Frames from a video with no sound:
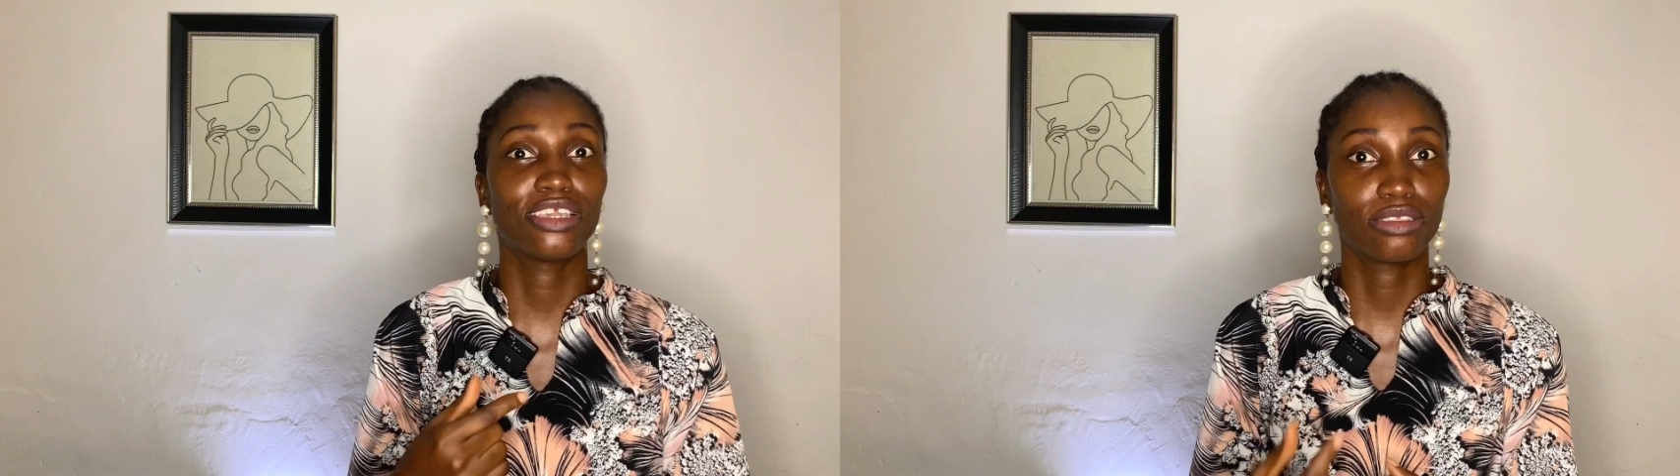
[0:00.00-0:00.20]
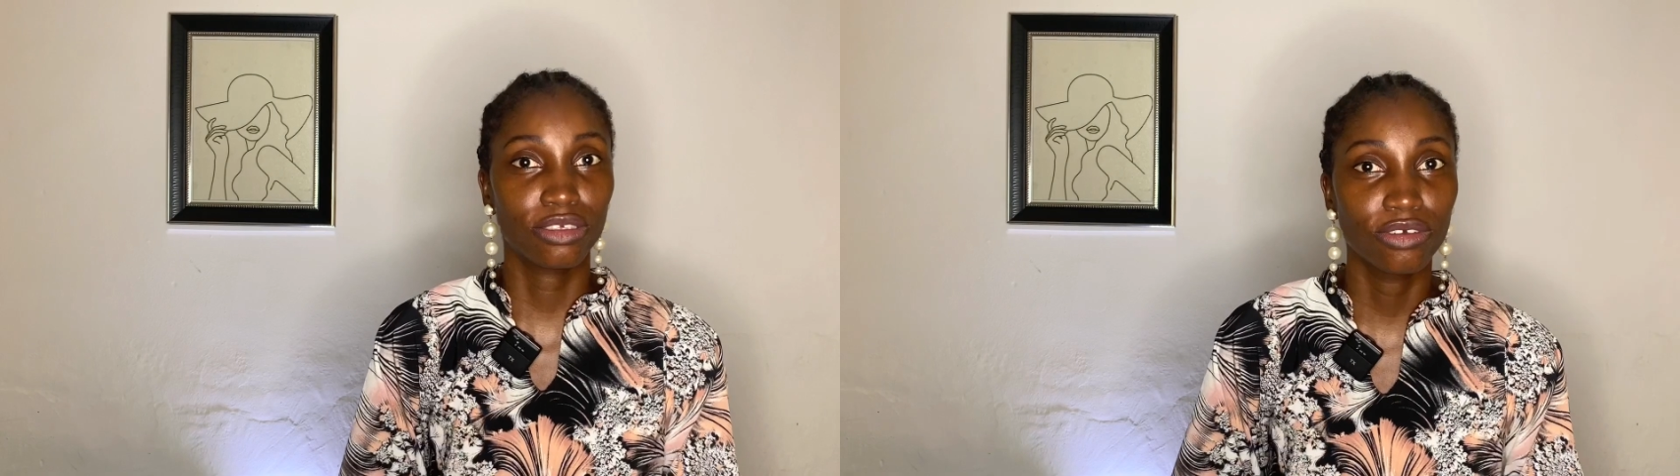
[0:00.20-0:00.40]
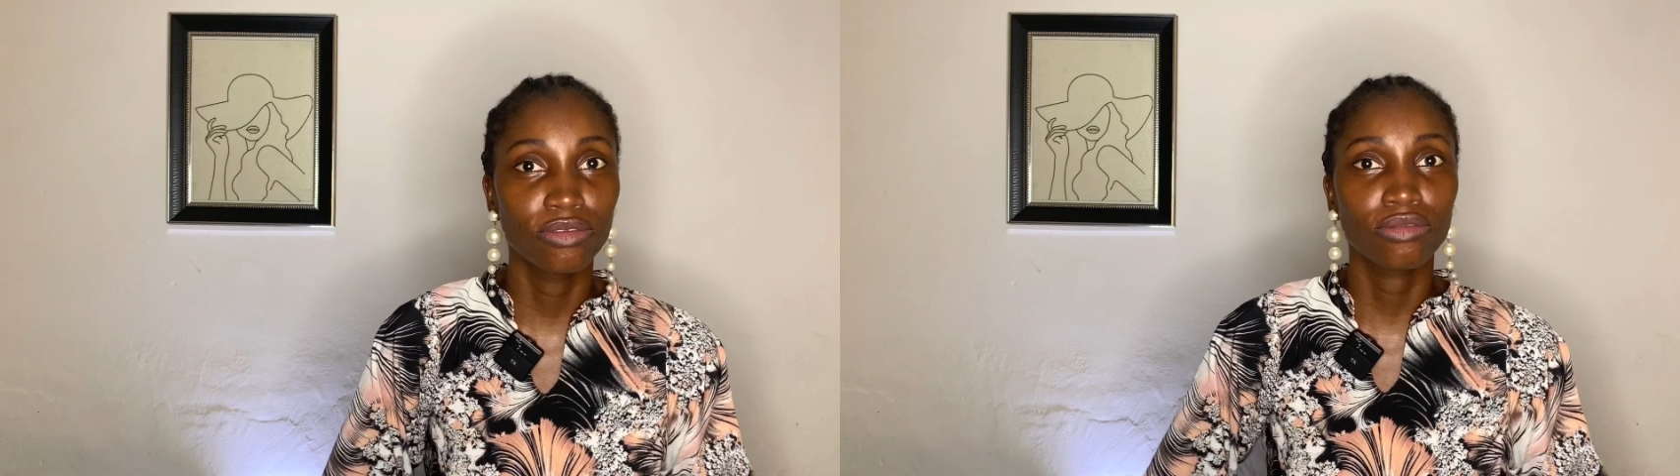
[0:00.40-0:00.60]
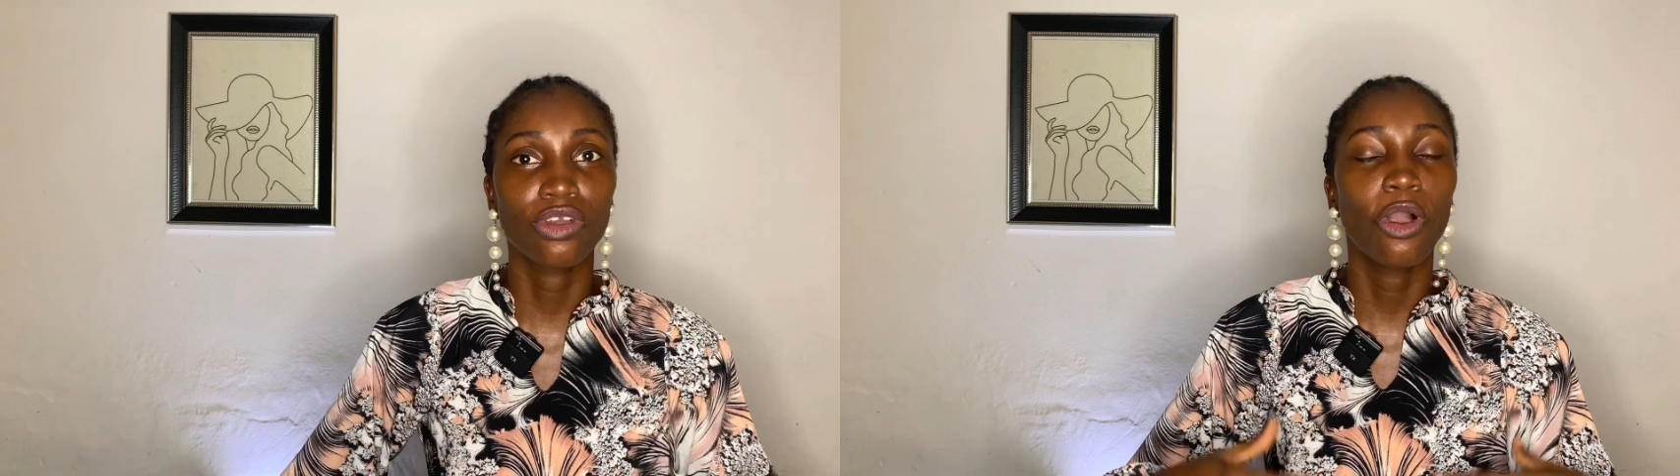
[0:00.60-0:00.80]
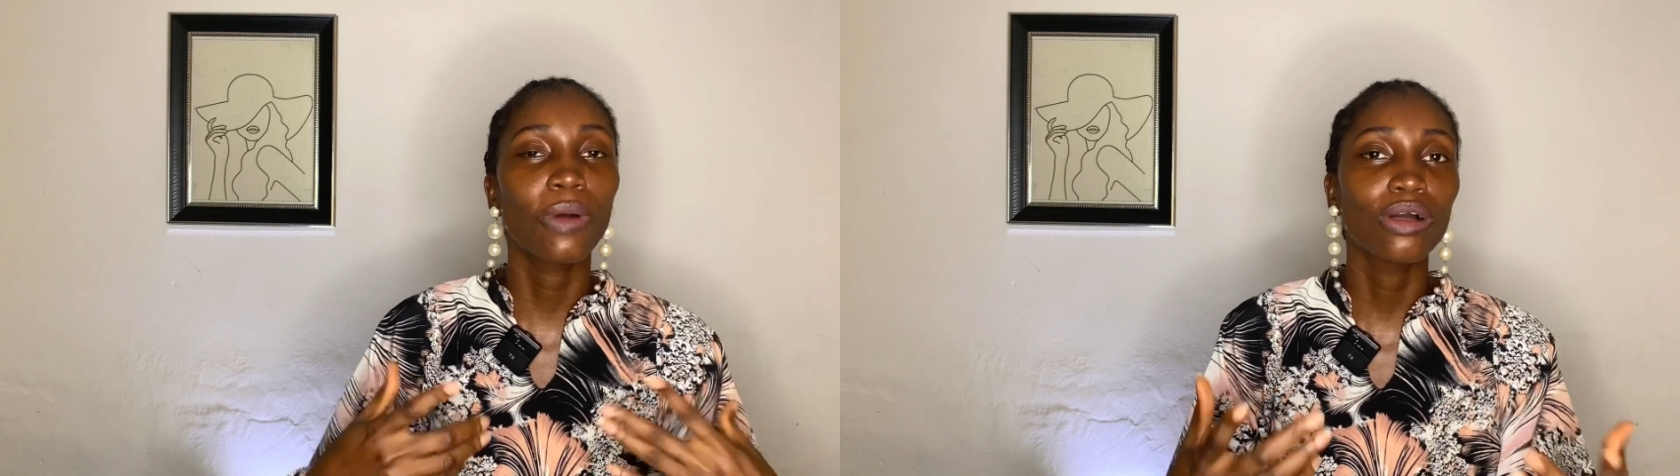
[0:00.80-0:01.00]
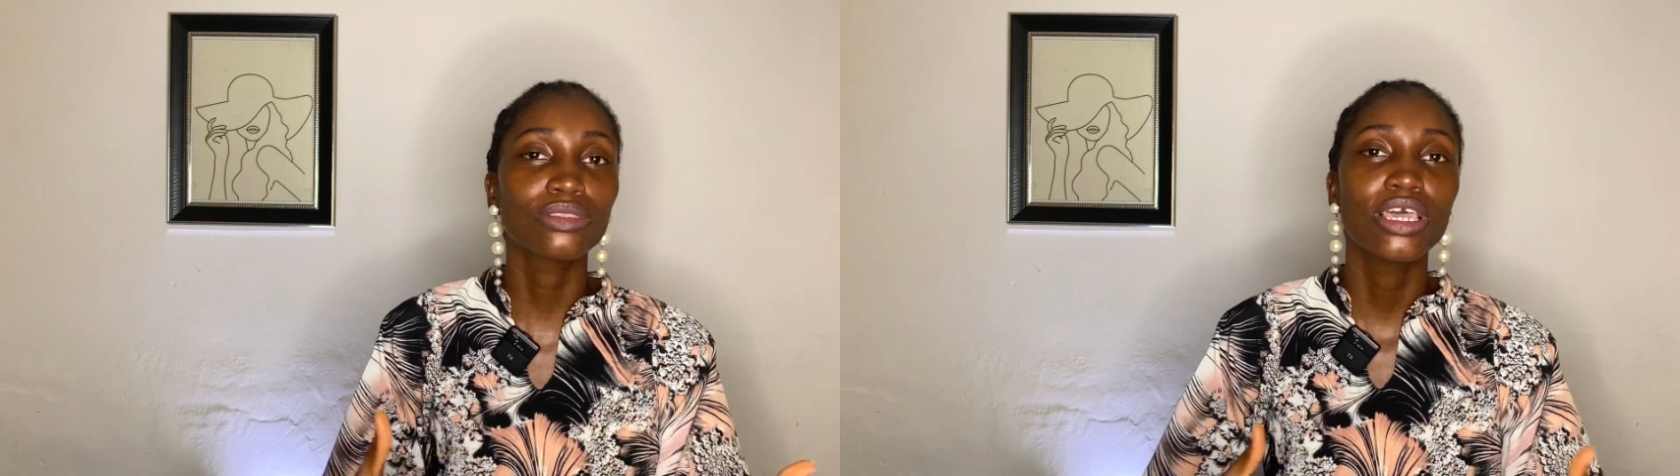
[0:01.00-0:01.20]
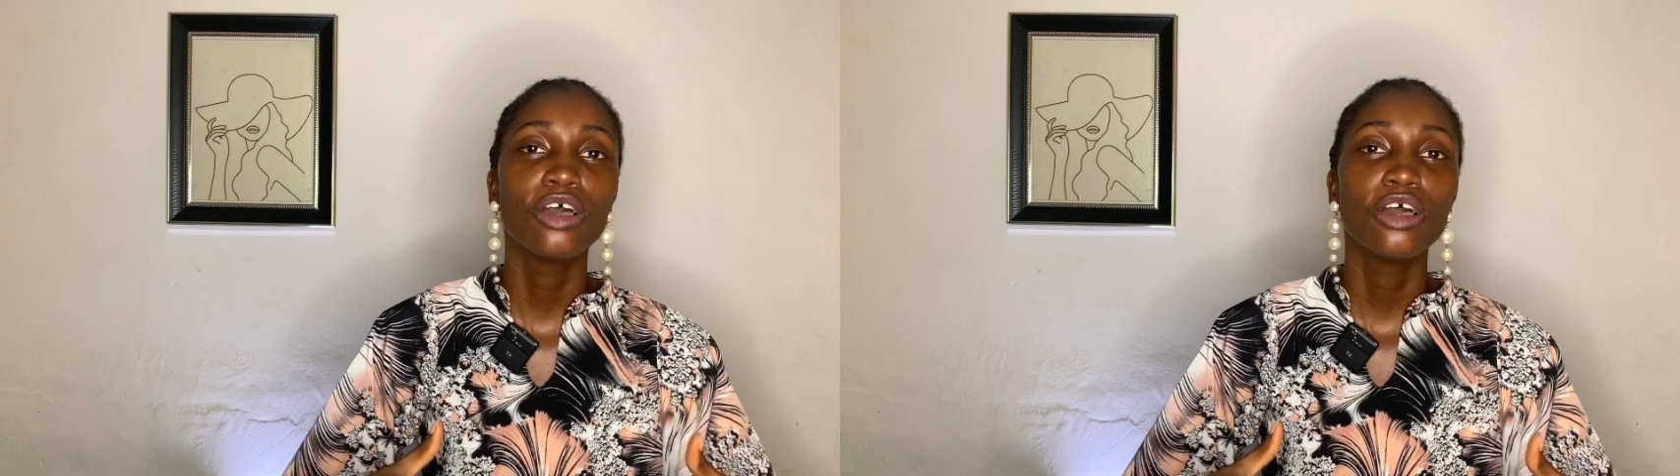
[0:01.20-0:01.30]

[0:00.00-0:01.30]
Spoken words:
their turns to come out